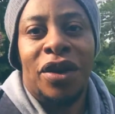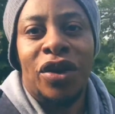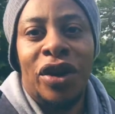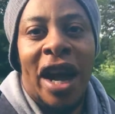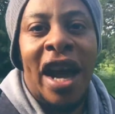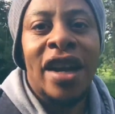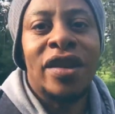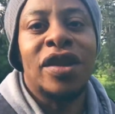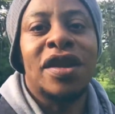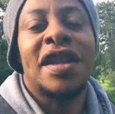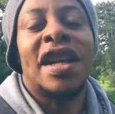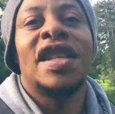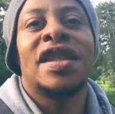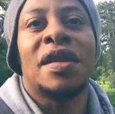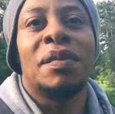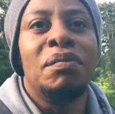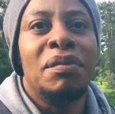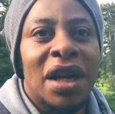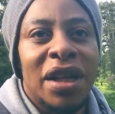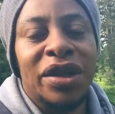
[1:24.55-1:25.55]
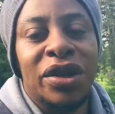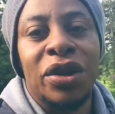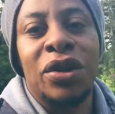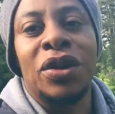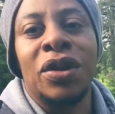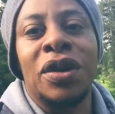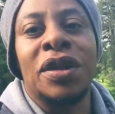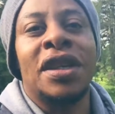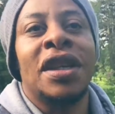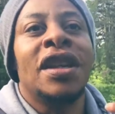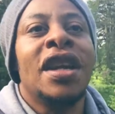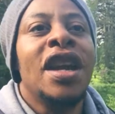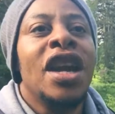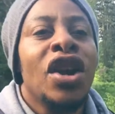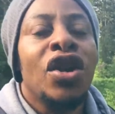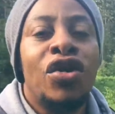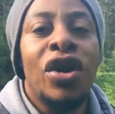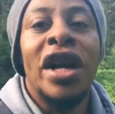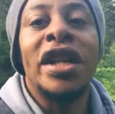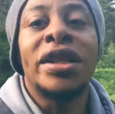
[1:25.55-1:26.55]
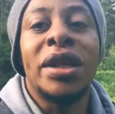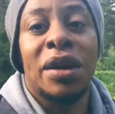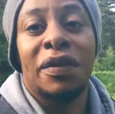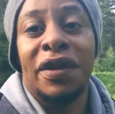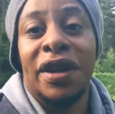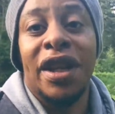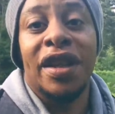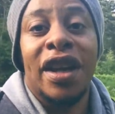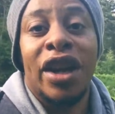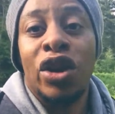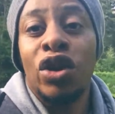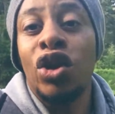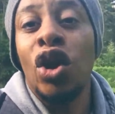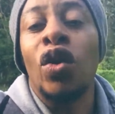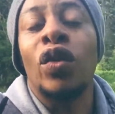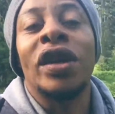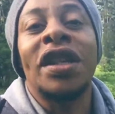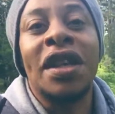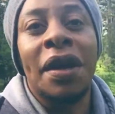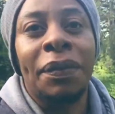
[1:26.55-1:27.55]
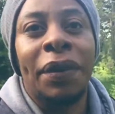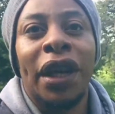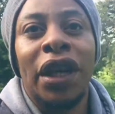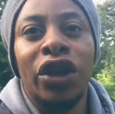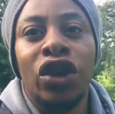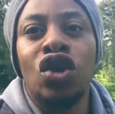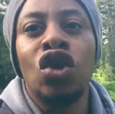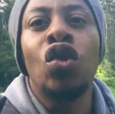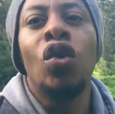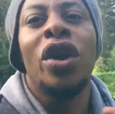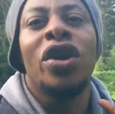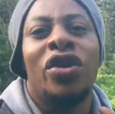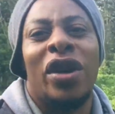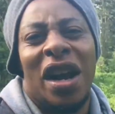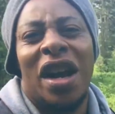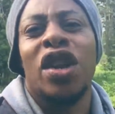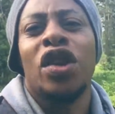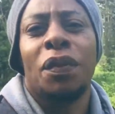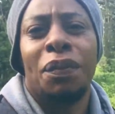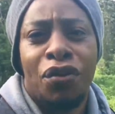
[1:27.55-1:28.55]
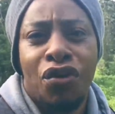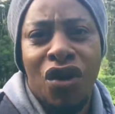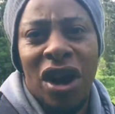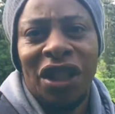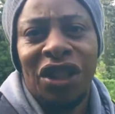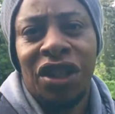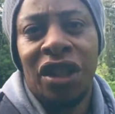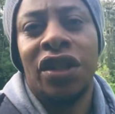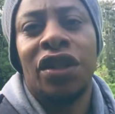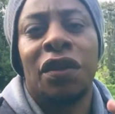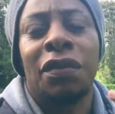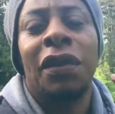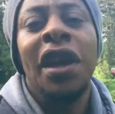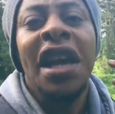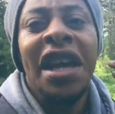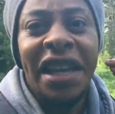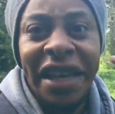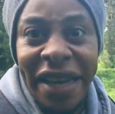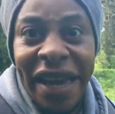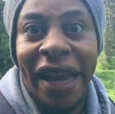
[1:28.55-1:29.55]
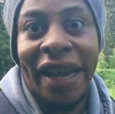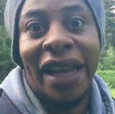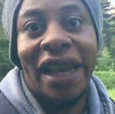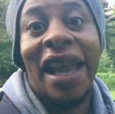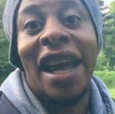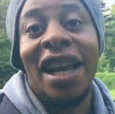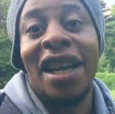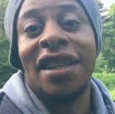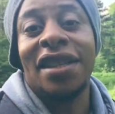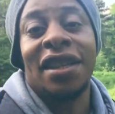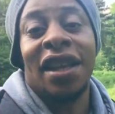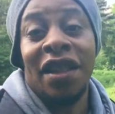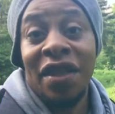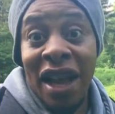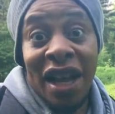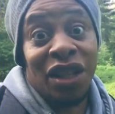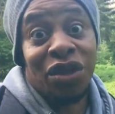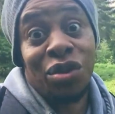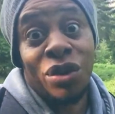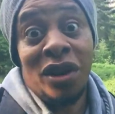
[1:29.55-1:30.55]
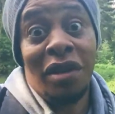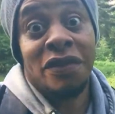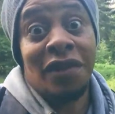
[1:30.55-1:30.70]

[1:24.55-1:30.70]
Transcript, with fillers: You're exercising muscles and creativity that you don't typically do when you're under pressure to get likes and that sort